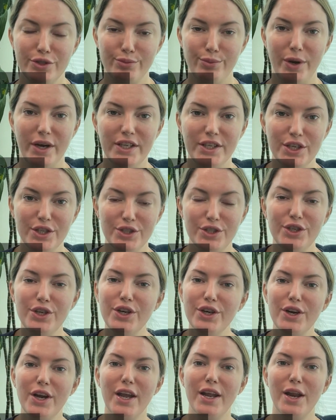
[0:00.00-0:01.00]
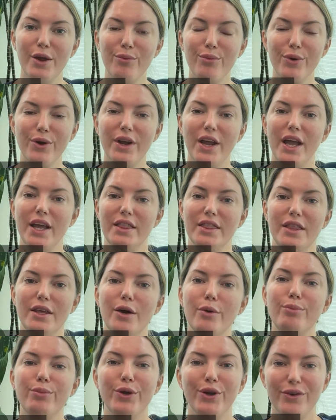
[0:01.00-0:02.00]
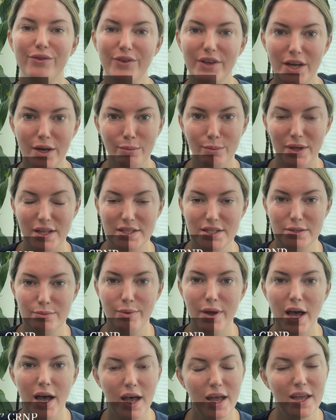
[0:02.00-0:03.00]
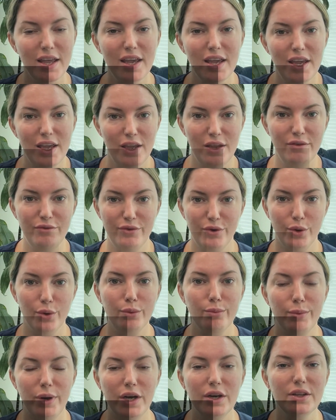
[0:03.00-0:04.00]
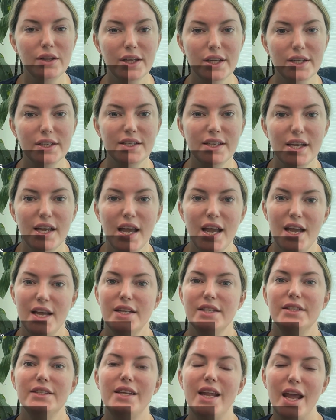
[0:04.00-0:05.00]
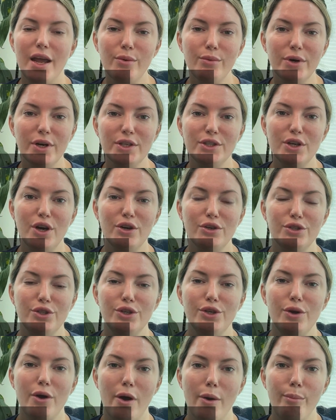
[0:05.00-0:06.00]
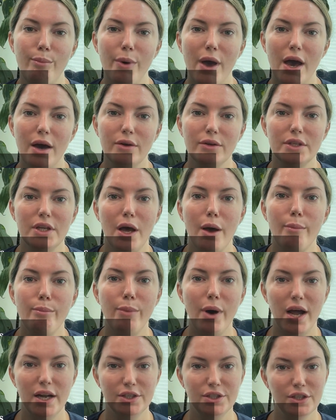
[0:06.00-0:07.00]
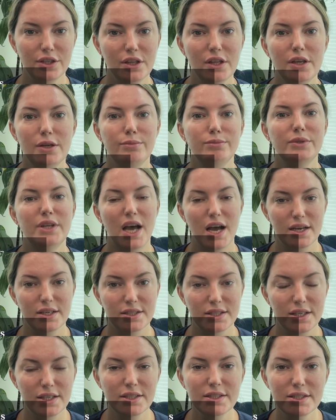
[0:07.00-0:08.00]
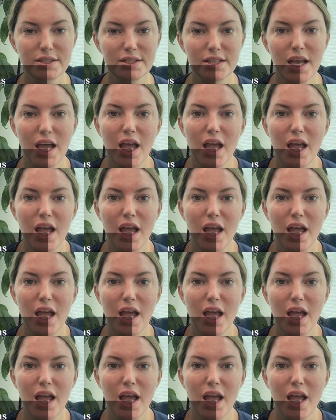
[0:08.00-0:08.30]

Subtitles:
practitioner and I work at the PuraVida Med Spa in Fulton, Maryland. Today I want to talk to you about botulinum toxins,